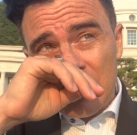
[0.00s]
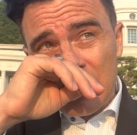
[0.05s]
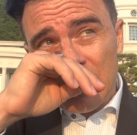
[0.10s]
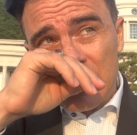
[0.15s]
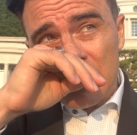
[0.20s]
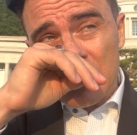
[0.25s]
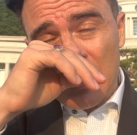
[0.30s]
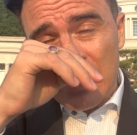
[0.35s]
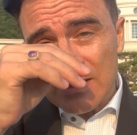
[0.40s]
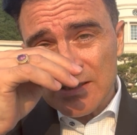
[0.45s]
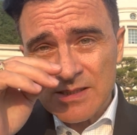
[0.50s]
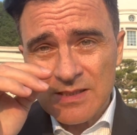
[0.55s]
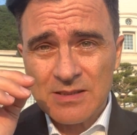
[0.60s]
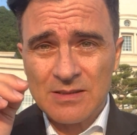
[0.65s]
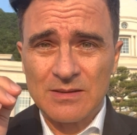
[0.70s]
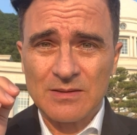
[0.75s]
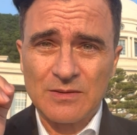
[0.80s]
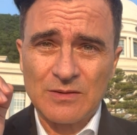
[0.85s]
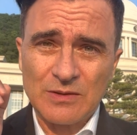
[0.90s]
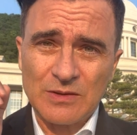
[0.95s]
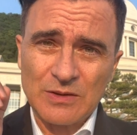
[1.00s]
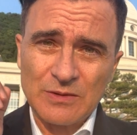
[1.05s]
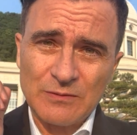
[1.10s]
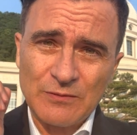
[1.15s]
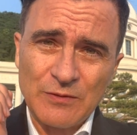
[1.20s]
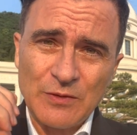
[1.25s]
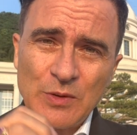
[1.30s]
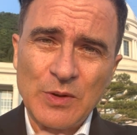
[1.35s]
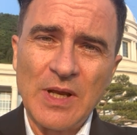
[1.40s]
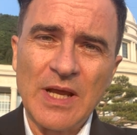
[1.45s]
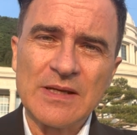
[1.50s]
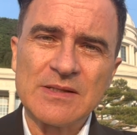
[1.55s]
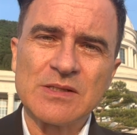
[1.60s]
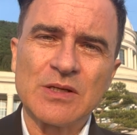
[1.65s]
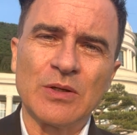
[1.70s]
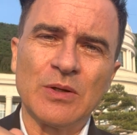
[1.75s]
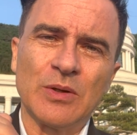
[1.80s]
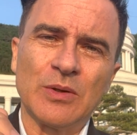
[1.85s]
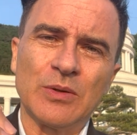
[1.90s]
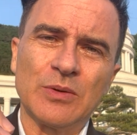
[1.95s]
just a few days
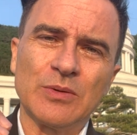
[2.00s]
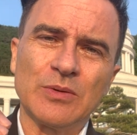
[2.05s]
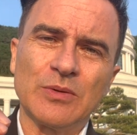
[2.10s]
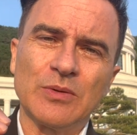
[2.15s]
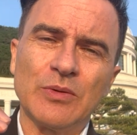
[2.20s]
ago,